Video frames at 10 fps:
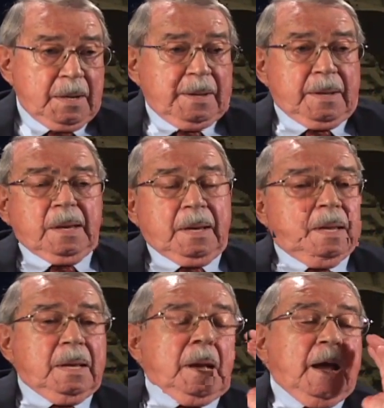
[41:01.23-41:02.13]
uh,
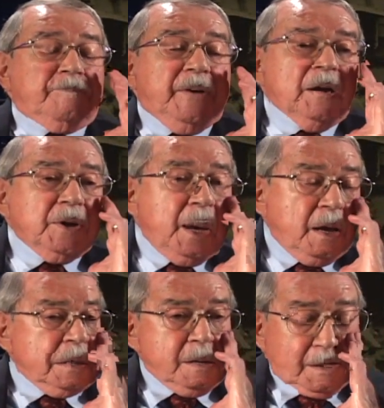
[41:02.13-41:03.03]
I found
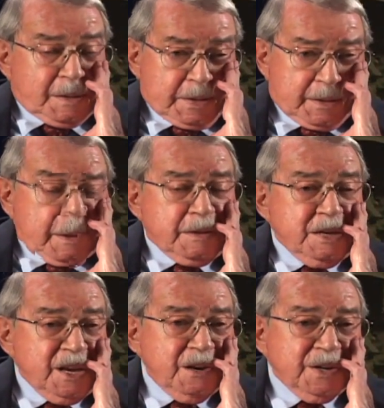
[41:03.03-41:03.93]
out
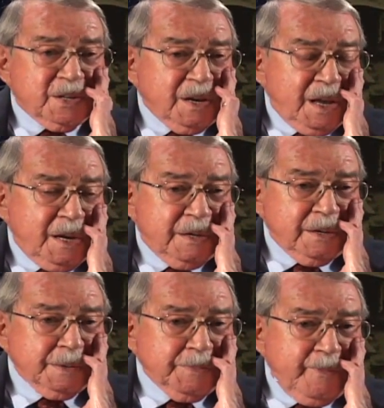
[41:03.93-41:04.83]
years
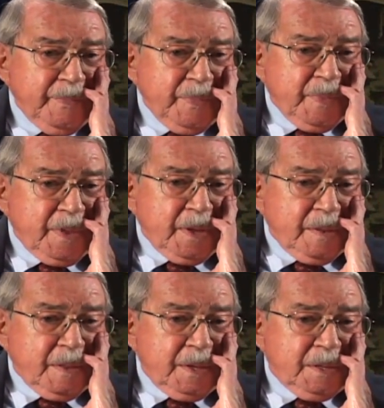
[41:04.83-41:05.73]
later
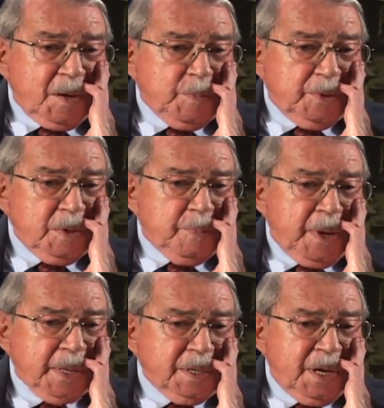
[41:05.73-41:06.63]
that they'd put it
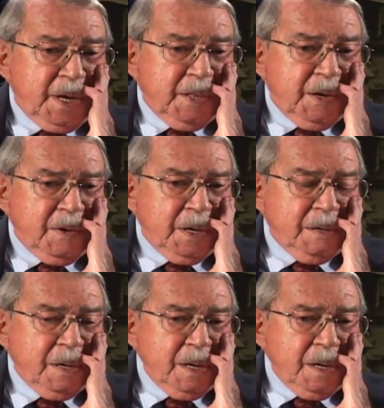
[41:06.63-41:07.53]
back together
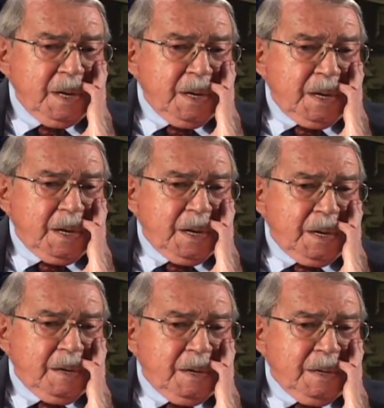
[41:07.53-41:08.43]
and
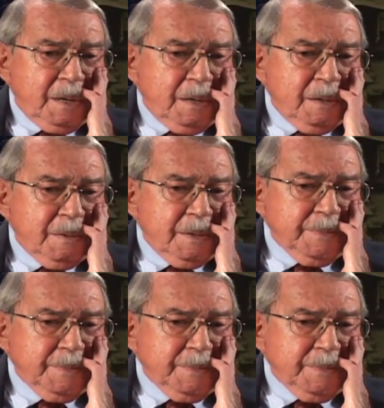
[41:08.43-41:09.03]
and uh,